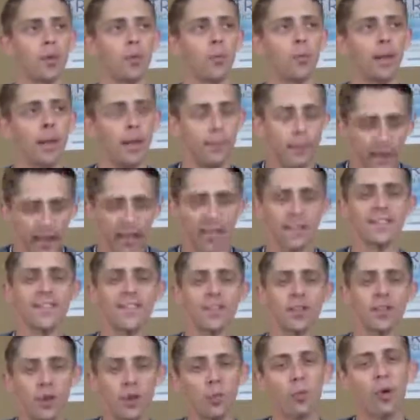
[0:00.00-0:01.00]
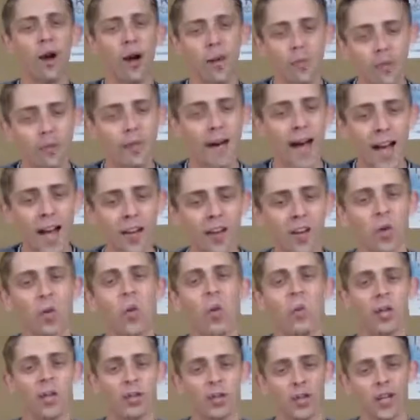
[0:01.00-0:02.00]
it gets a little problematic
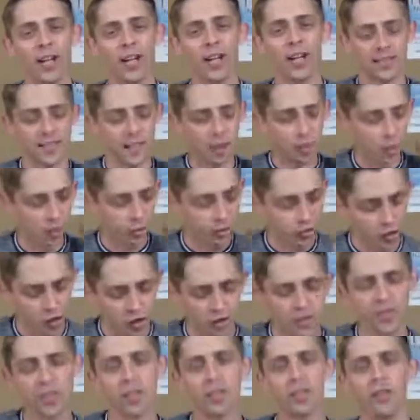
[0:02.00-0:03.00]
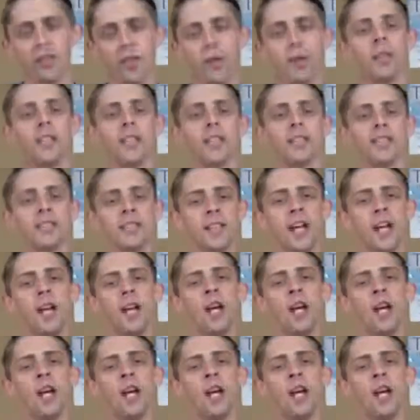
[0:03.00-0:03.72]
when we try to say we're just going to focus